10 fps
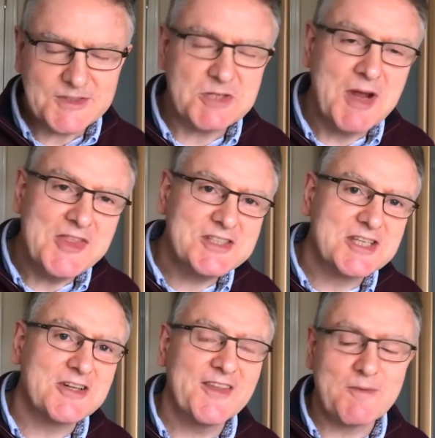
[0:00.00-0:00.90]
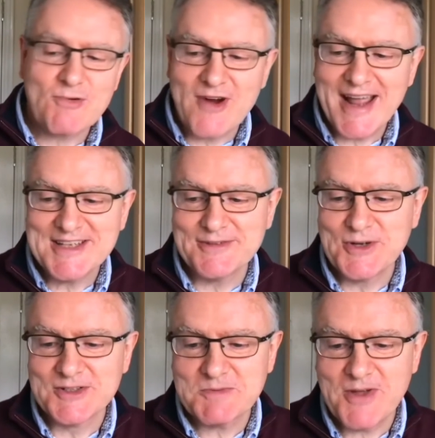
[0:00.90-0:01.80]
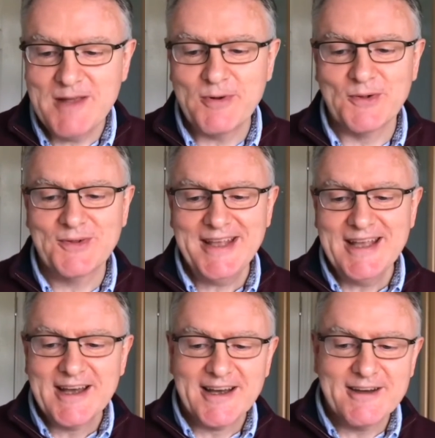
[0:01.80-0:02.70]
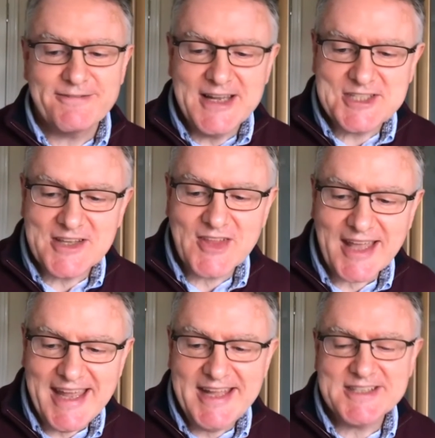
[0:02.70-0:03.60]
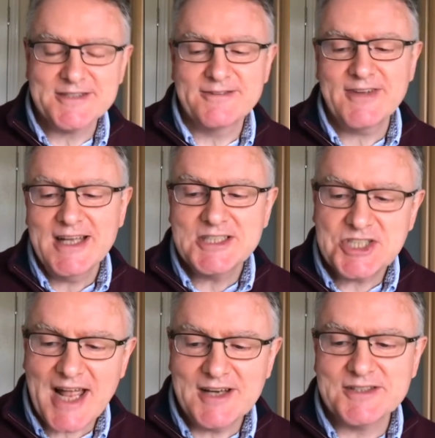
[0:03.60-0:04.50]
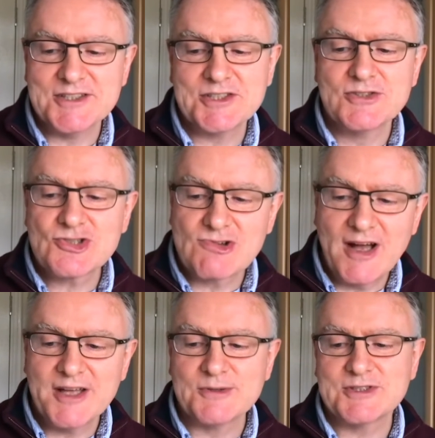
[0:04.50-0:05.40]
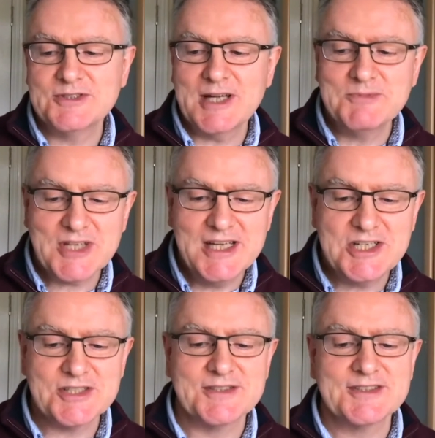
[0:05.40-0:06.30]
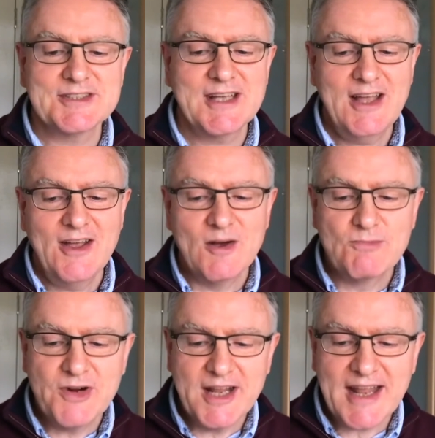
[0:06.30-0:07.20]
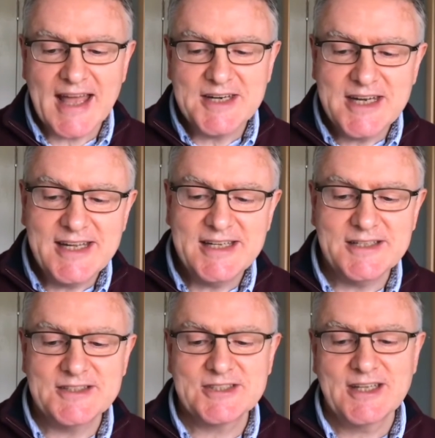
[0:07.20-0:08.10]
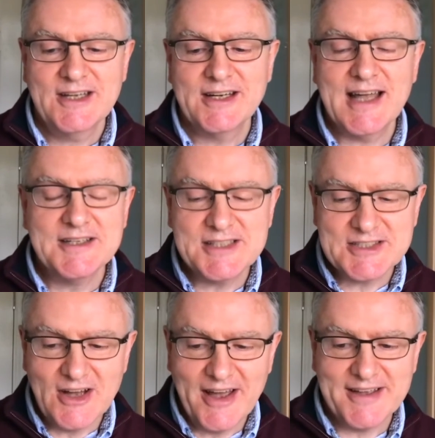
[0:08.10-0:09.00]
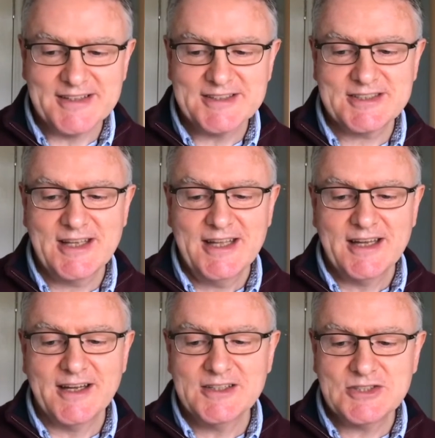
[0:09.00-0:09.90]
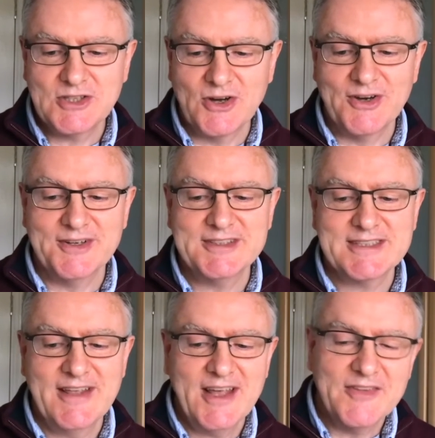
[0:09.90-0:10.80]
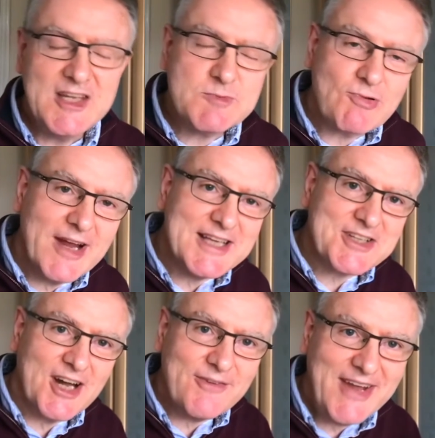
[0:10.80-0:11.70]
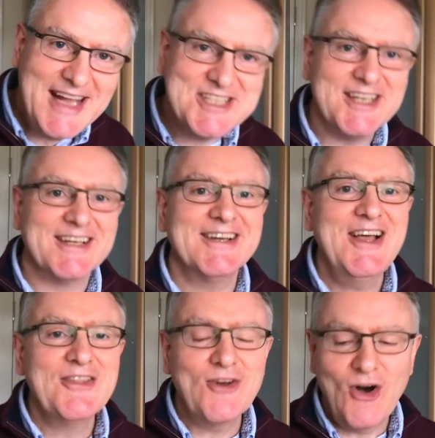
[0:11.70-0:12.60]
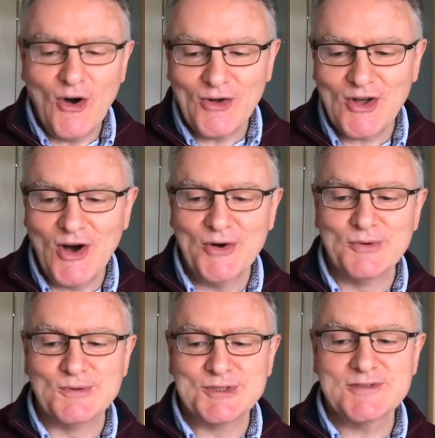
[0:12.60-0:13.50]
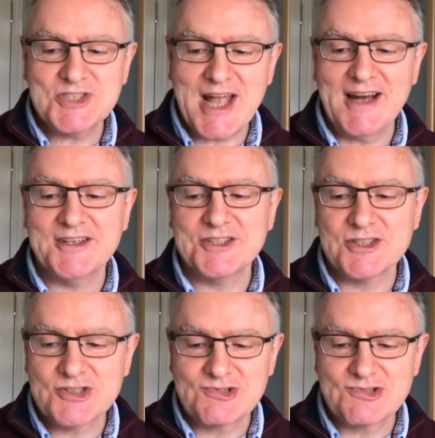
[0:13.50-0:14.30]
To me, this is like the prayers of God's people facing the heat of challenge and trials and temptations and bringing our needs and our desires to God. And these prayers kind of hitting the hot coals of challenge and